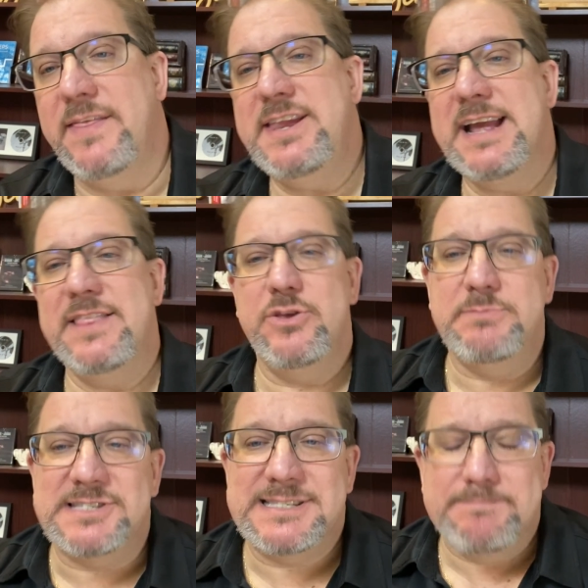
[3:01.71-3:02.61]
Then you got
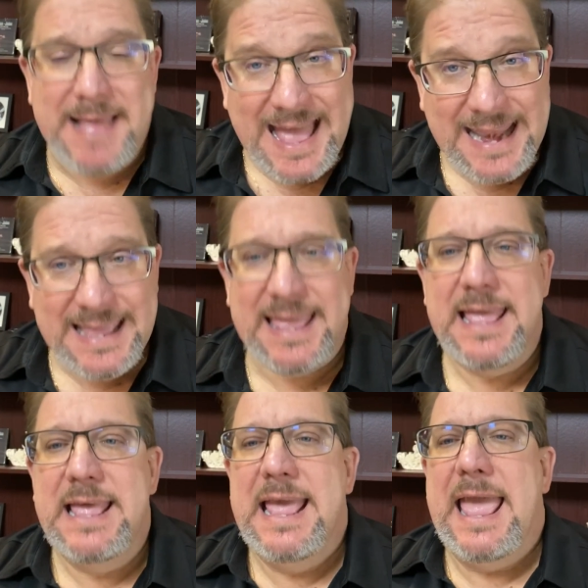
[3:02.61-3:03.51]
numismatic.
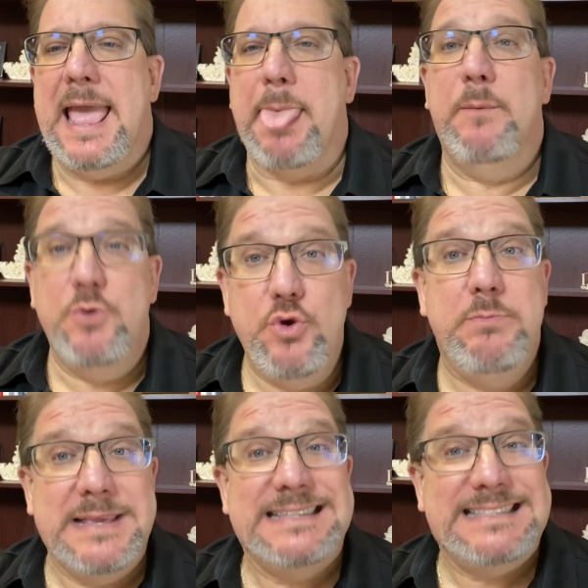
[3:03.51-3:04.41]

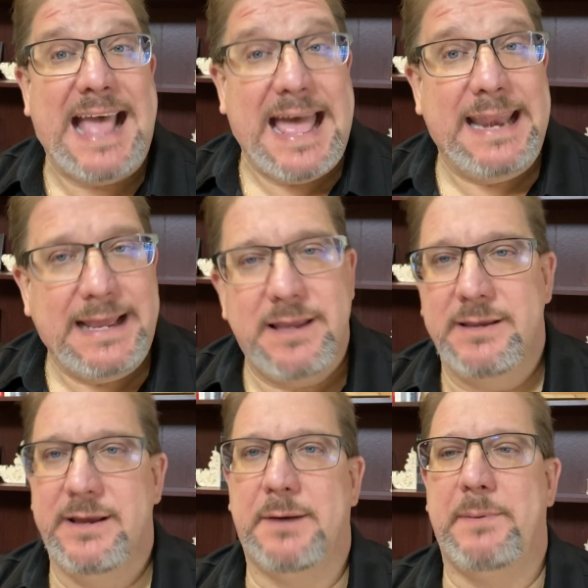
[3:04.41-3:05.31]

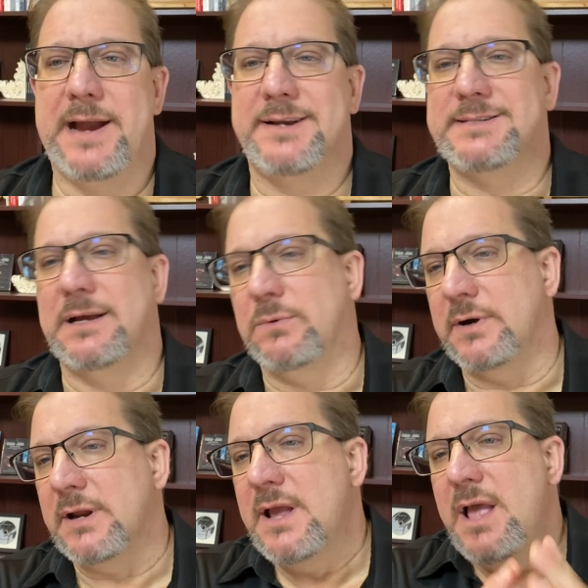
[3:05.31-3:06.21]
You got to practice that word.